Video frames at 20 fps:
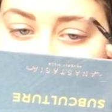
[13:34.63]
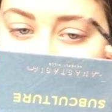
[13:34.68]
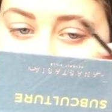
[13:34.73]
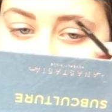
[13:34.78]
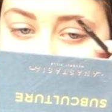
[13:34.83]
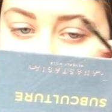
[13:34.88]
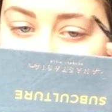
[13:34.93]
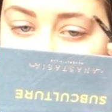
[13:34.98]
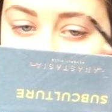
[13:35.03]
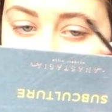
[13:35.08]
I
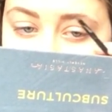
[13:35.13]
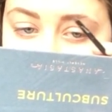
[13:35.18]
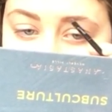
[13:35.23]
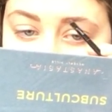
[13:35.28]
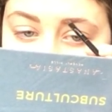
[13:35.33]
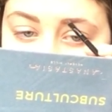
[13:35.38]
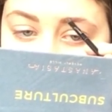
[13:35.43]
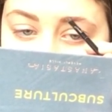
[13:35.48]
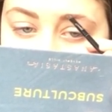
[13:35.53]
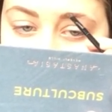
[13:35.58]
mean, here's
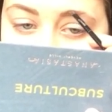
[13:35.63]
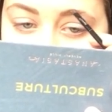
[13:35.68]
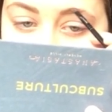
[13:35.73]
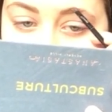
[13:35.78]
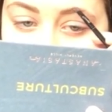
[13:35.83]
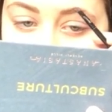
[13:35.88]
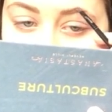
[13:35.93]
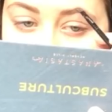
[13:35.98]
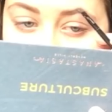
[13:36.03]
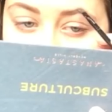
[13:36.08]
the thing is
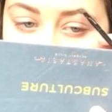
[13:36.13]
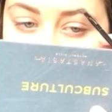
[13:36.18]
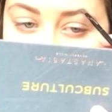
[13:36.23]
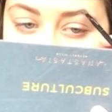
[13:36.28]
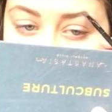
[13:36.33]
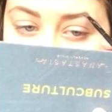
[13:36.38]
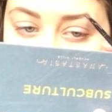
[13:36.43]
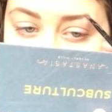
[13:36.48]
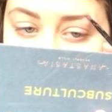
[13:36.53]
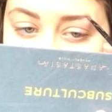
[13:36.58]
I'm
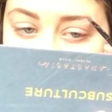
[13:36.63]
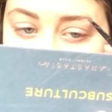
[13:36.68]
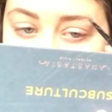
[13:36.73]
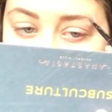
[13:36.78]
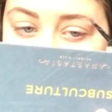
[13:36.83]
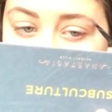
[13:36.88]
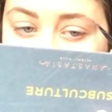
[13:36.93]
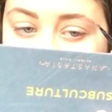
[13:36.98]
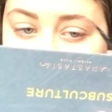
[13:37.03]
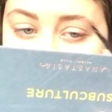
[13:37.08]
a